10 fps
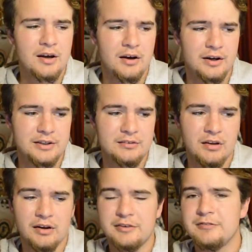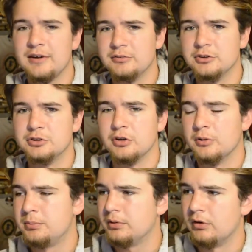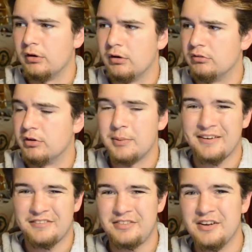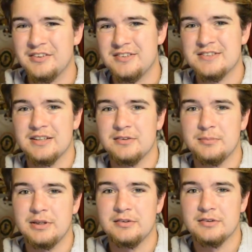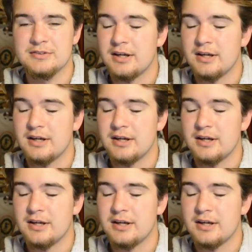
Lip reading: I found a drop of about 30 centimeters.